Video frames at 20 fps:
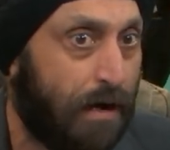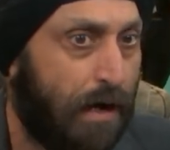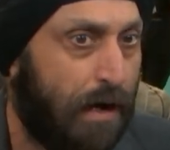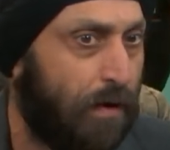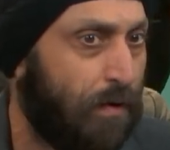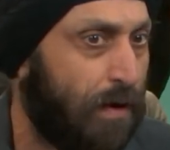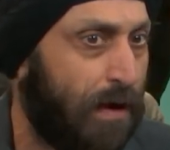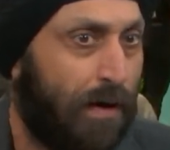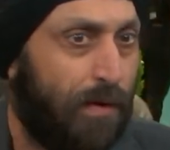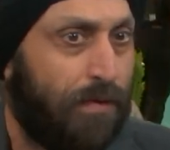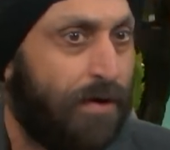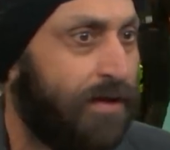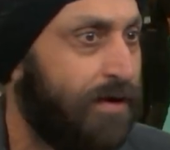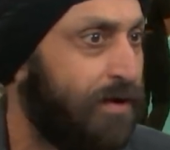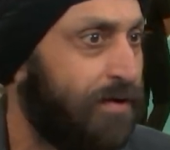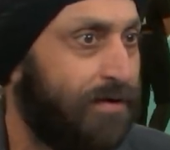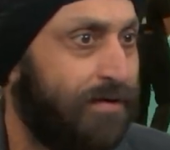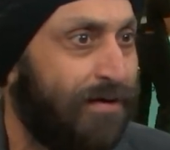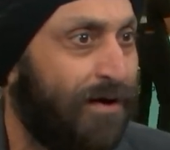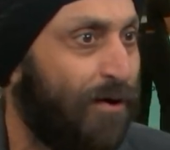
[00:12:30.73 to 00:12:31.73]
how, how, can,
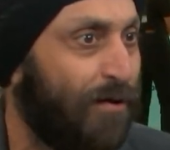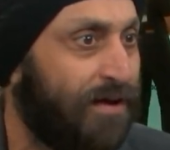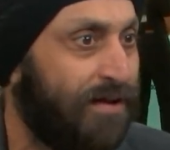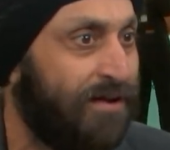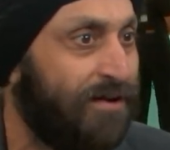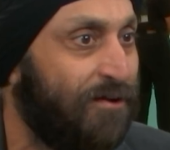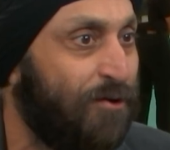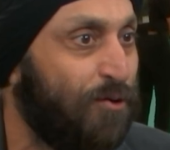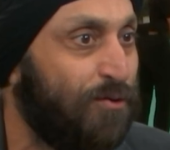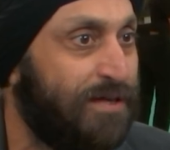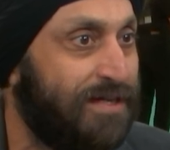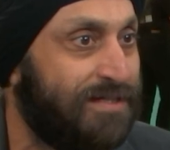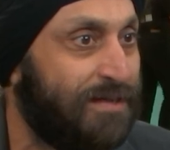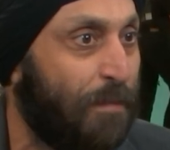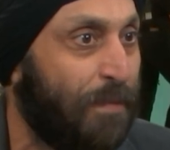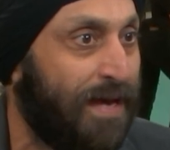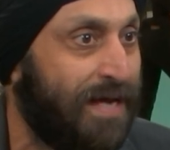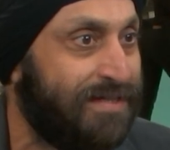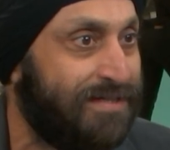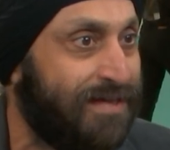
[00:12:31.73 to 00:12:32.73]
it, how can it do these
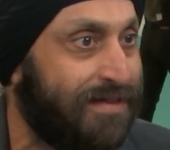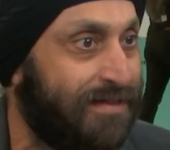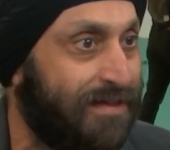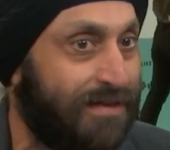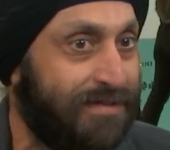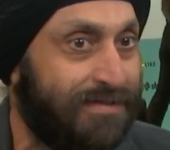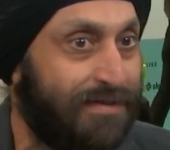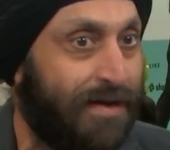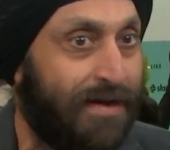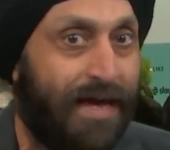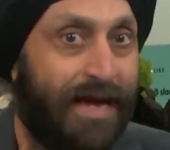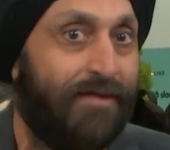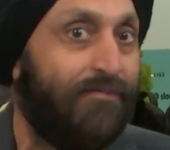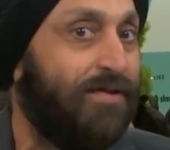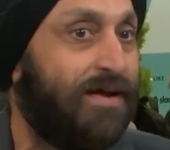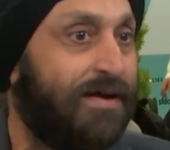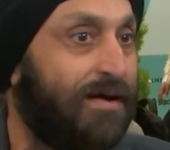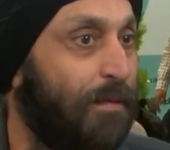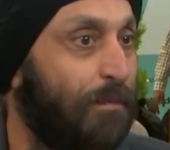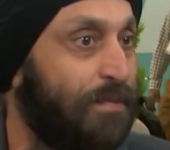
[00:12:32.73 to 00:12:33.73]
amazing things that
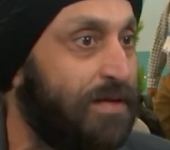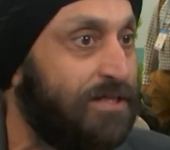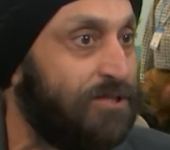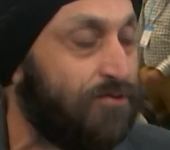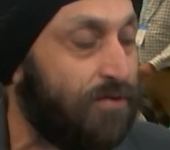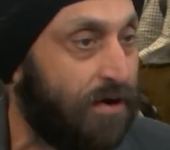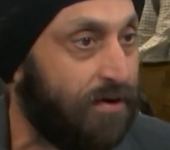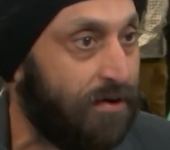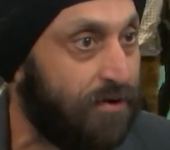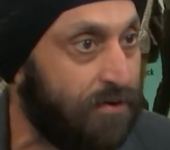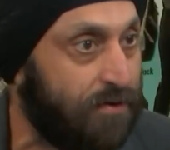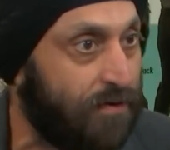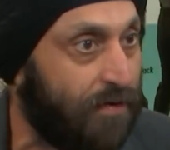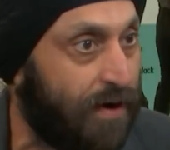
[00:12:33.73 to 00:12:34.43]
every company is trying to do